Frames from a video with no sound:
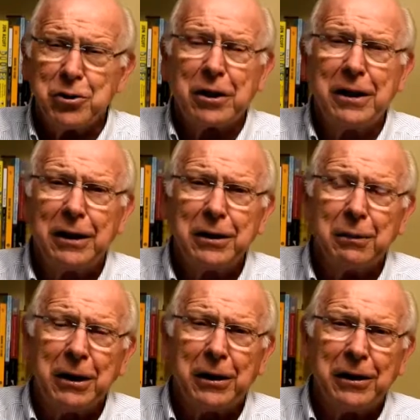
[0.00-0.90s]
killing their
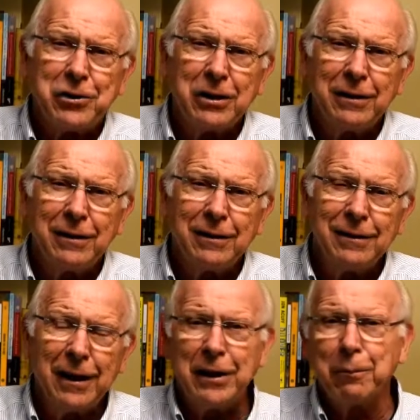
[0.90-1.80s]
marriage,
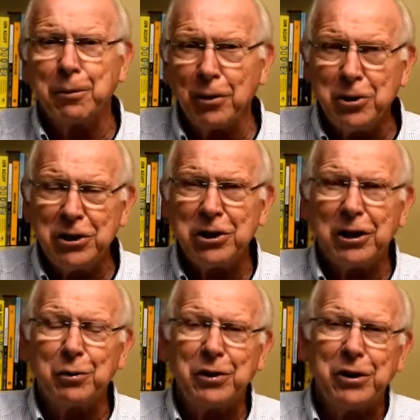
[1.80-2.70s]
and they approach each
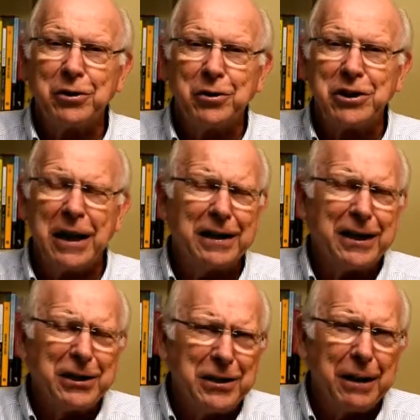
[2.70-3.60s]
other with
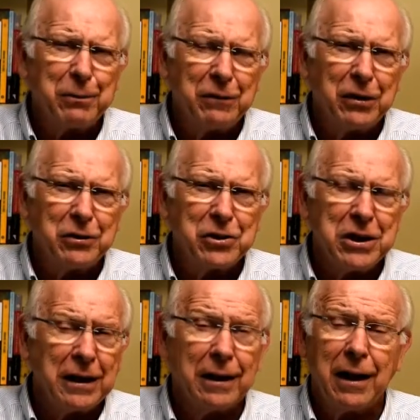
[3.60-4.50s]
understanding, a depth of
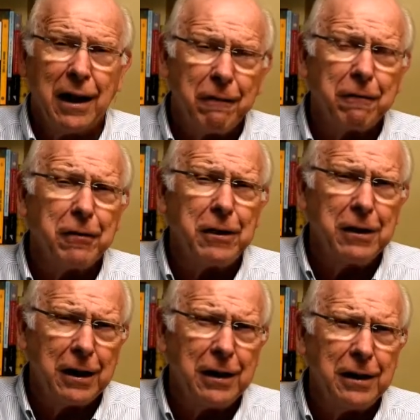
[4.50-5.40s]
understanding,
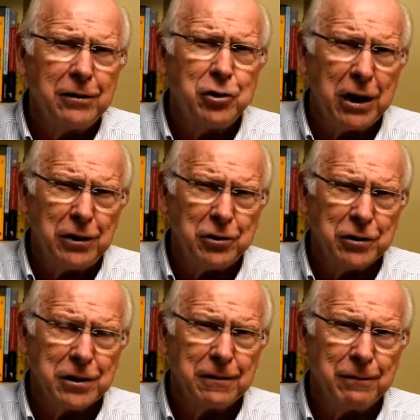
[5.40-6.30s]
everything
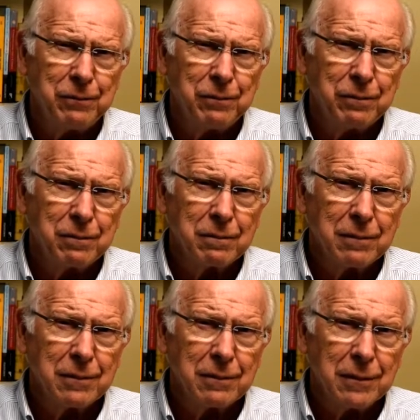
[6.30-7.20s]
changes.
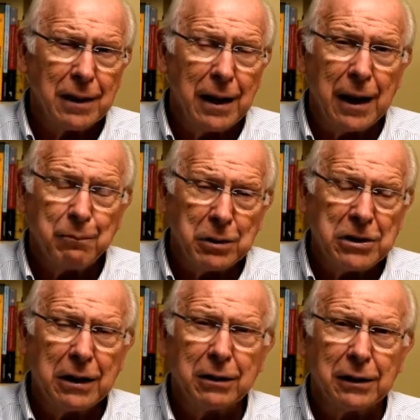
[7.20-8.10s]
And
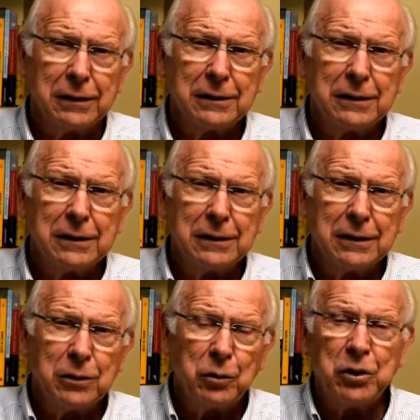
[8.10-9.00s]
particularly
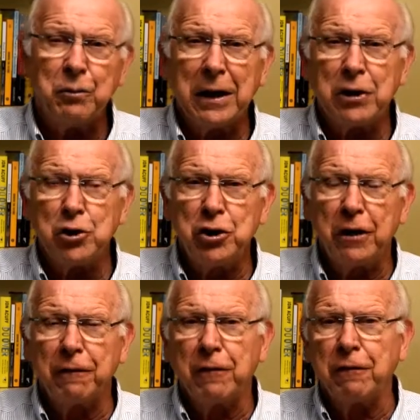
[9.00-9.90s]
when you make a
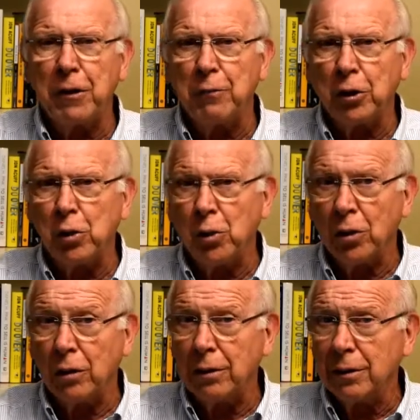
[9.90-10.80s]
shift from the
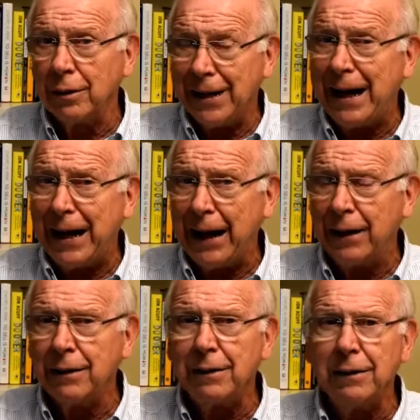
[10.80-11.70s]
core
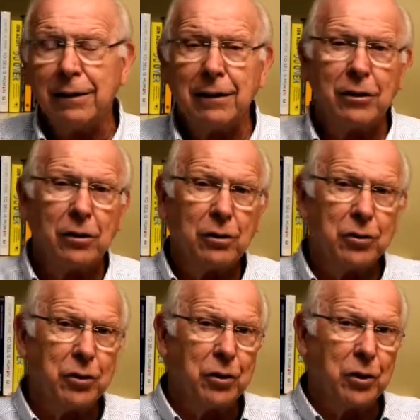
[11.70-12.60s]
lie
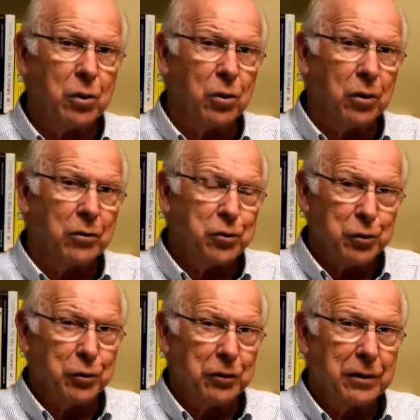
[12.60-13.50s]
to the core
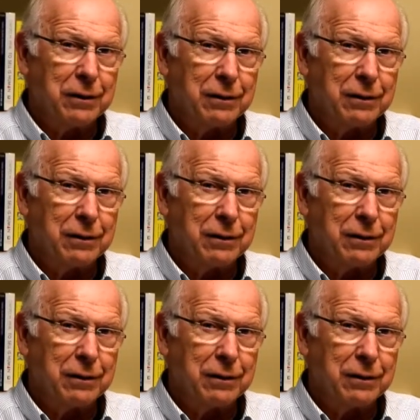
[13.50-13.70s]
truth.